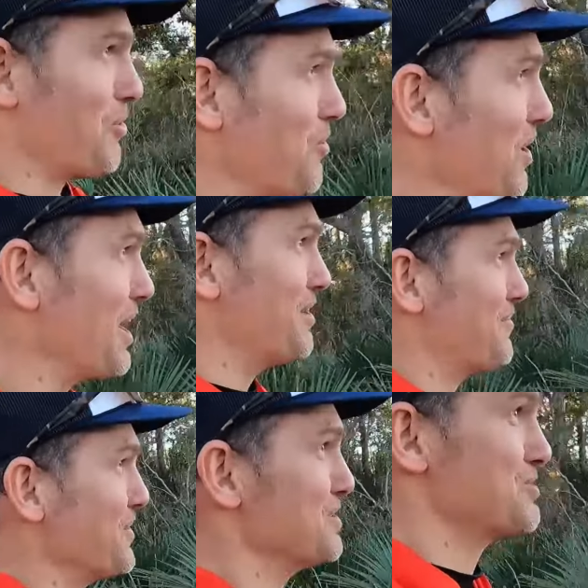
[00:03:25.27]
more water
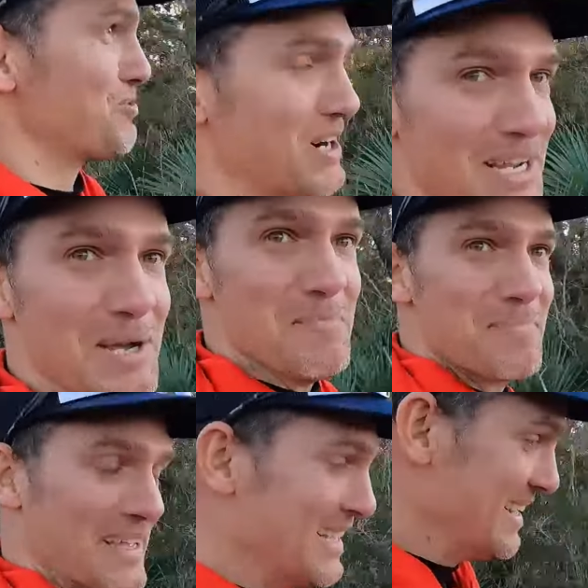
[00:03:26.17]
for the shrimp.
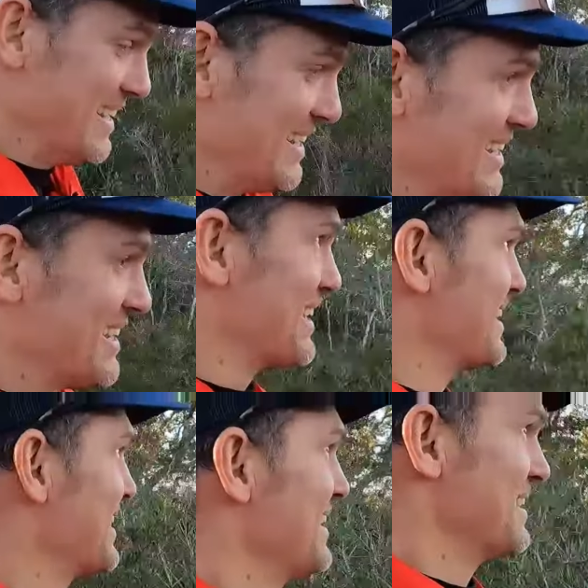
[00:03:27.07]

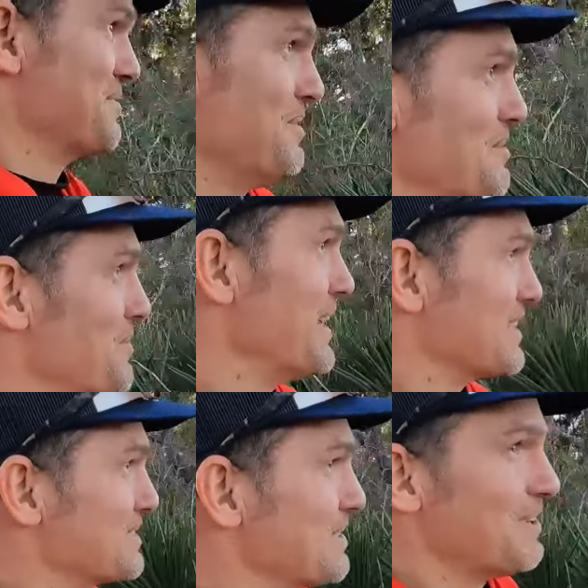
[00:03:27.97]
What a way
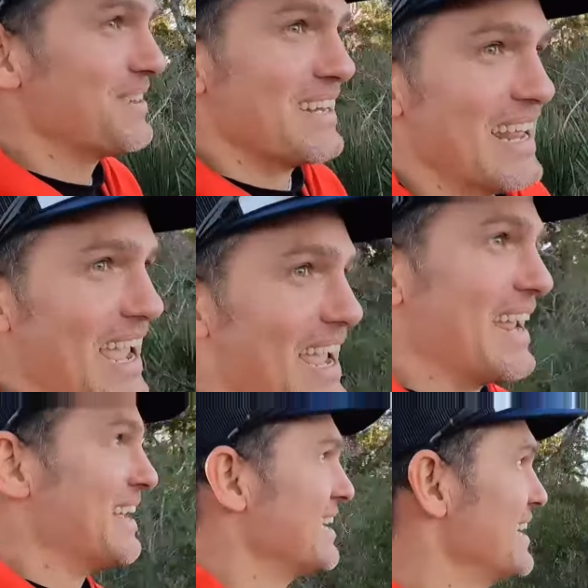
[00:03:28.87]
to start the day.